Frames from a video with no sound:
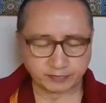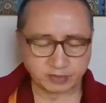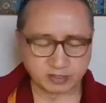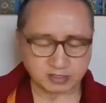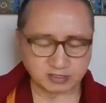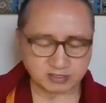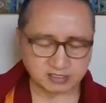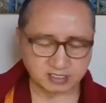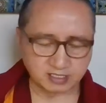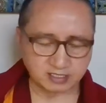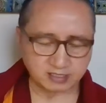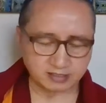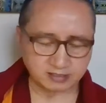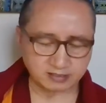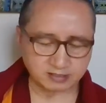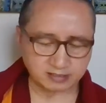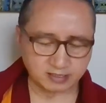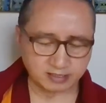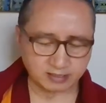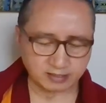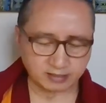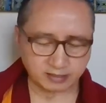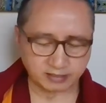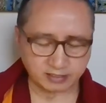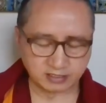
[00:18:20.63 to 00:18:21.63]

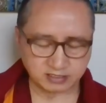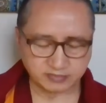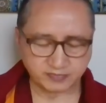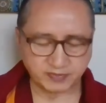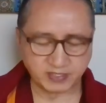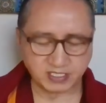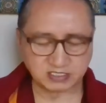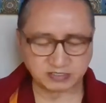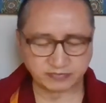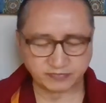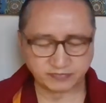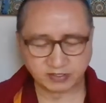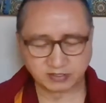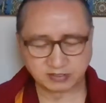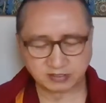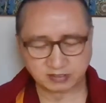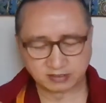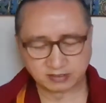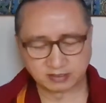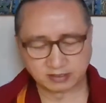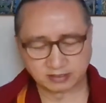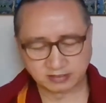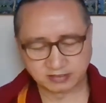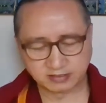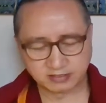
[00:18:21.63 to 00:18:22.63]
specific
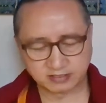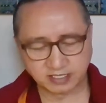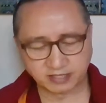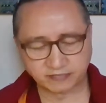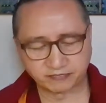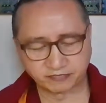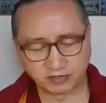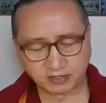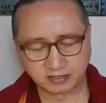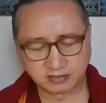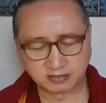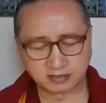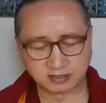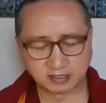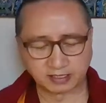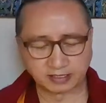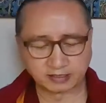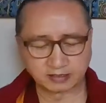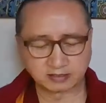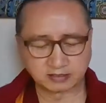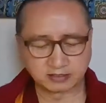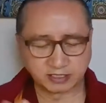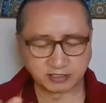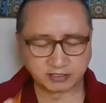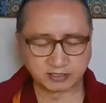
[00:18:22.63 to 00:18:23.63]
like sufferings,
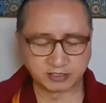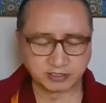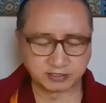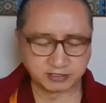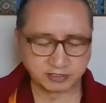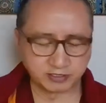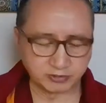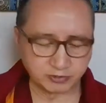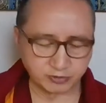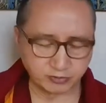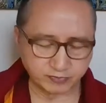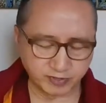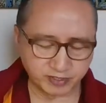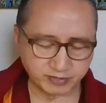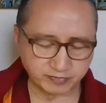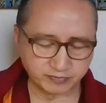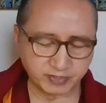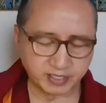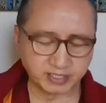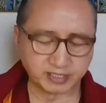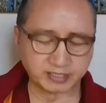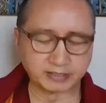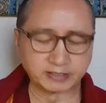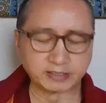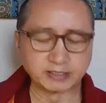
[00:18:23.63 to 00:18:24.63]
like such as in human
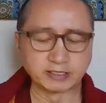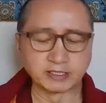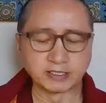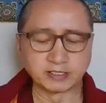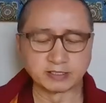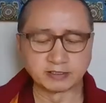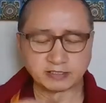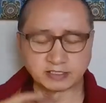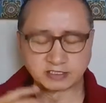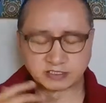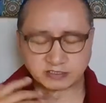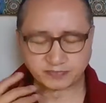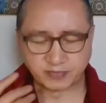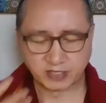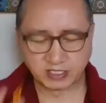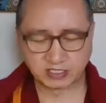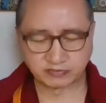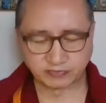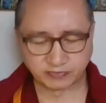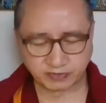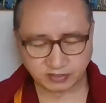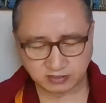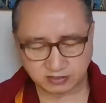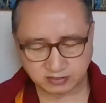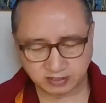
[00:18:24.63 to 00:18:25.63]
being, the
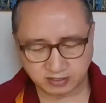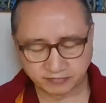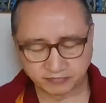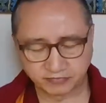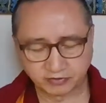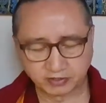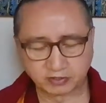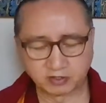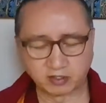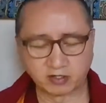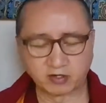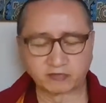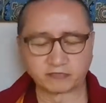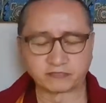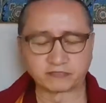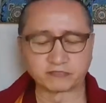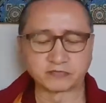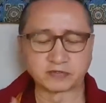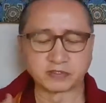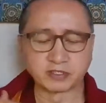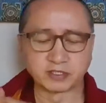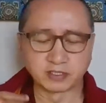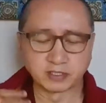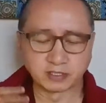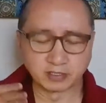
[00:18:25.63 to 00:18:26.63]
specific suffering of
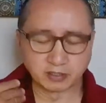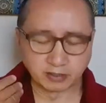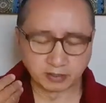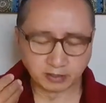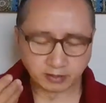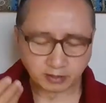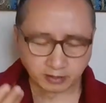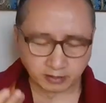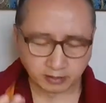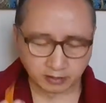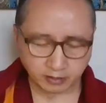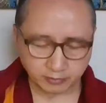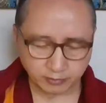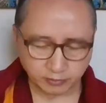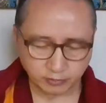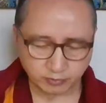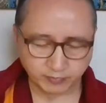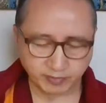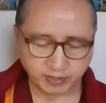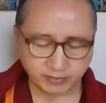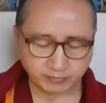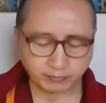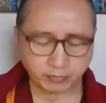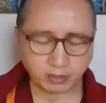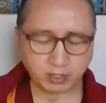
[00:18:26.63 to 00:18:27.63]

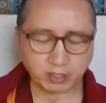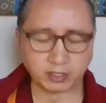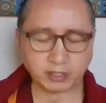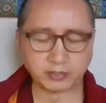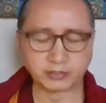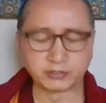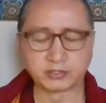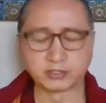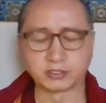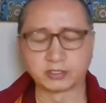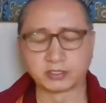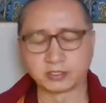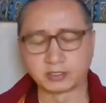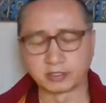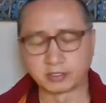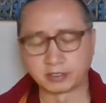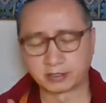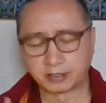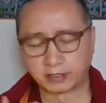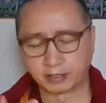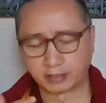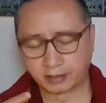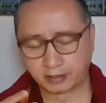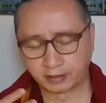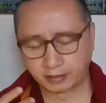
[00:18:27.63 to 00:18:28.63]
human birth,
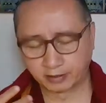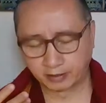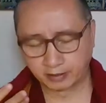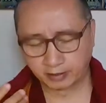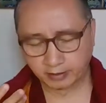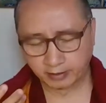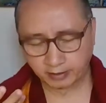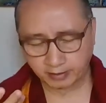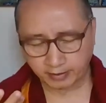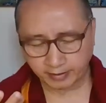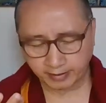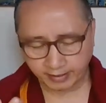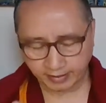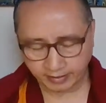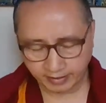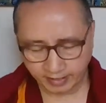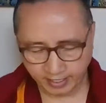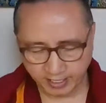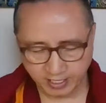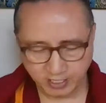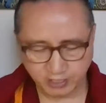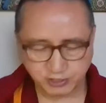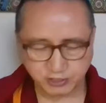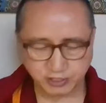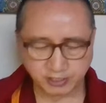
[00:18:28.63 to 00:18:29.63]
and
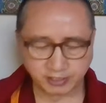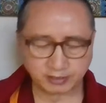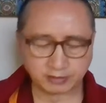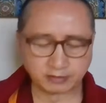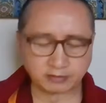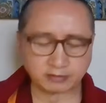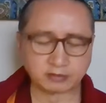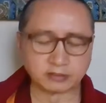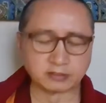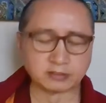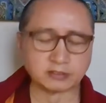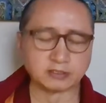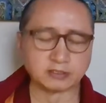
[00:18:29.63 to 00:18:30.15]
aging,